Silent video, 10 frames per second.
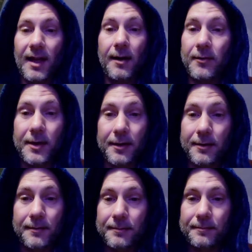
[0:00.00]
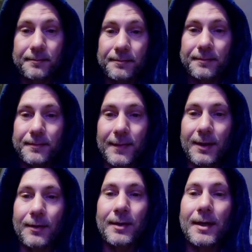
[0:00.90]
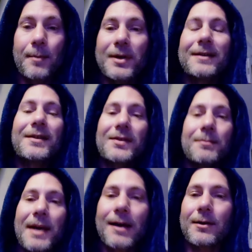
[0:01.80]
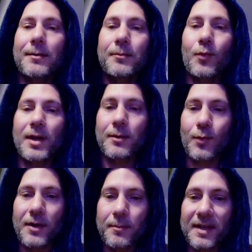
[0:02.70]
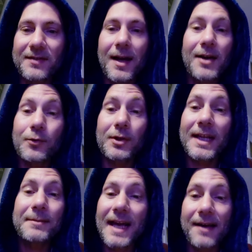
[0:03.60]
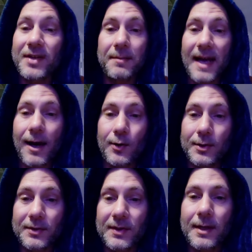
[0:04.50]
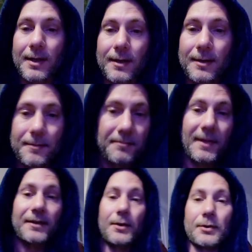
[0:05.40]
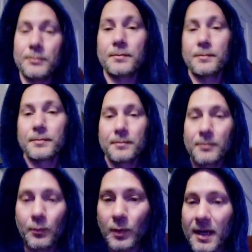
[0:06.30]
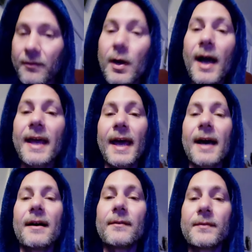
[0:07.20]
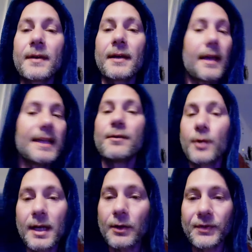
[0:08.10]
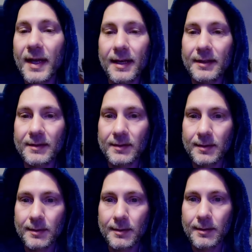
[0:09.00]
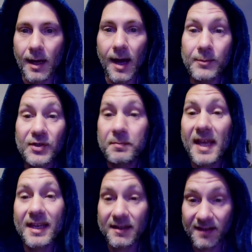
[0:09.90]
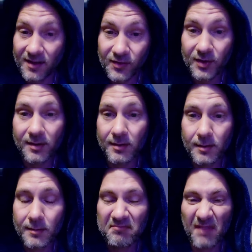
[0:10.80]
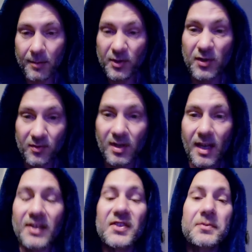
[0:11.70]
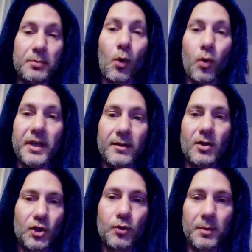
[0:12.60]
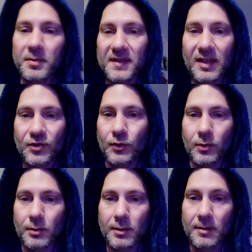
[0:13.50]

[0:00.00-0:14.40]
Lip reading: I don't care. You know? But it doesn't matter whether because I don't claim to have any powers. I don't. Whatever I have, anyone else has. I'm just paying attention. I'm just exploring human potential,